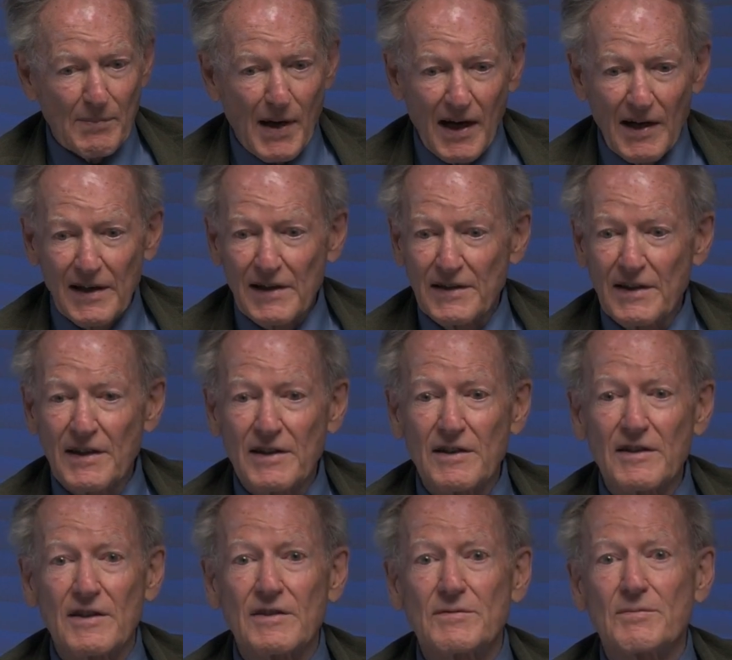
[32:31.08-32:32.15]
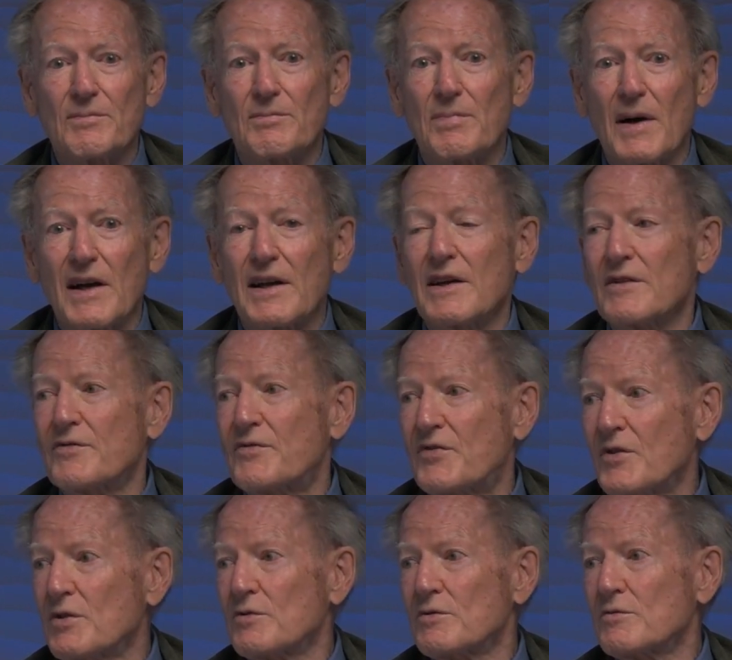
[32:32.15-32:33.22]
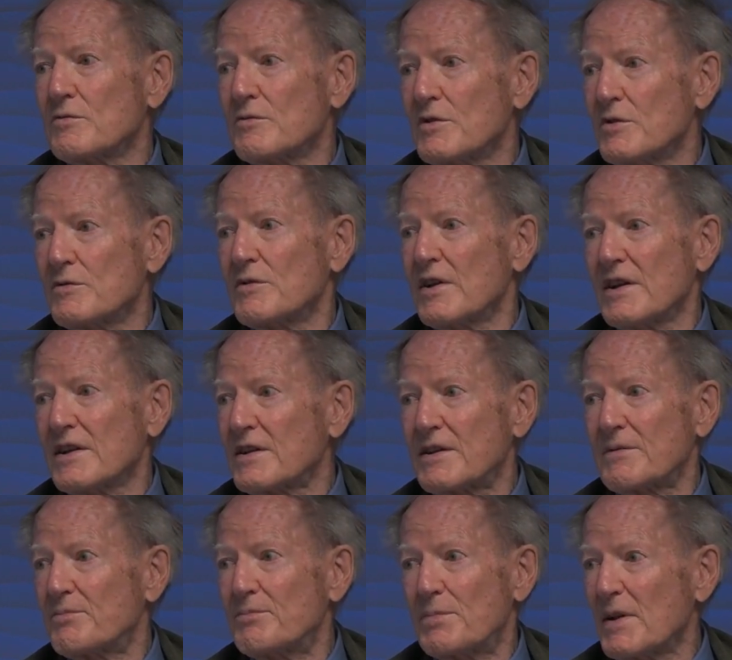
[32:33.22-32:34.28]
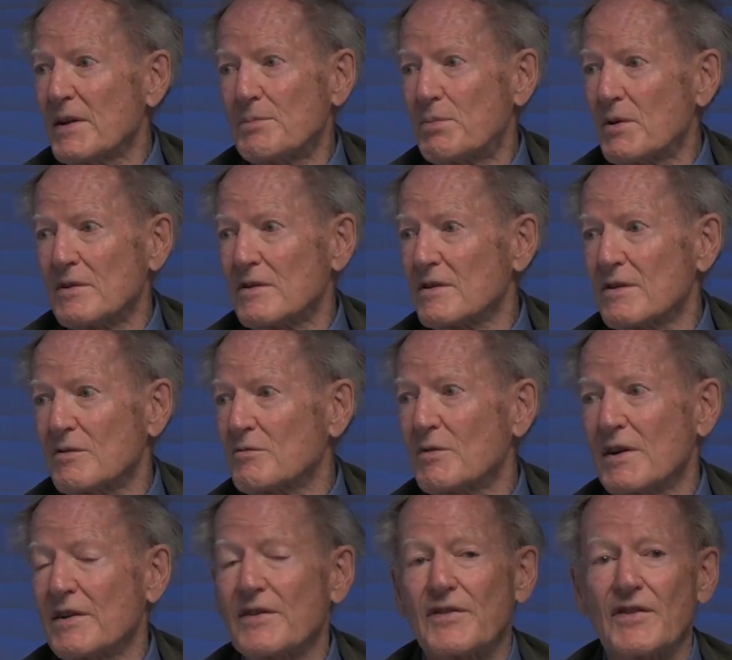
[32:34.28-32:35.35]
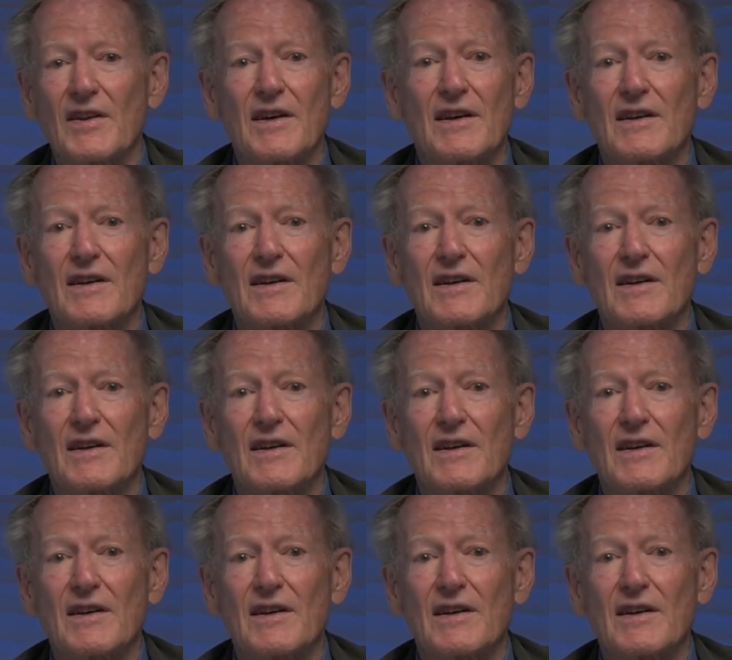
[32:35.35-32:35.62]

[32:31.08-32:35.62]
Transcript: pioneered by a few unique people with